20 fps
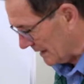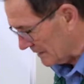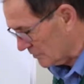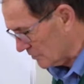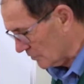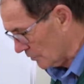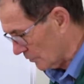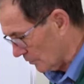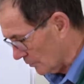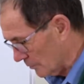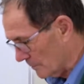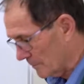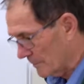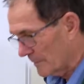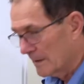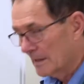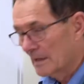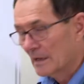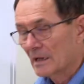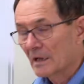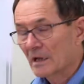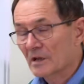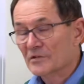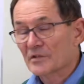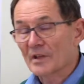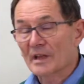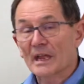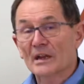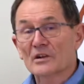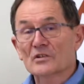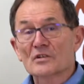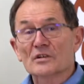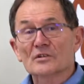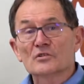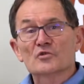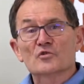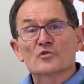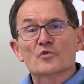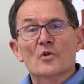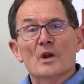do is they actually
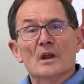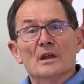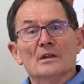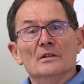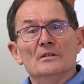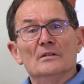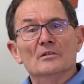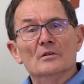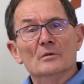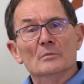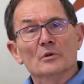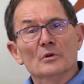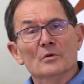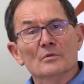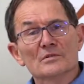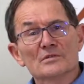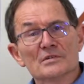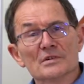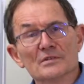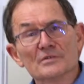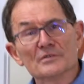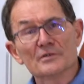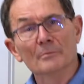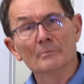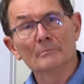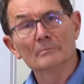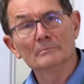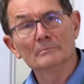train the immune system,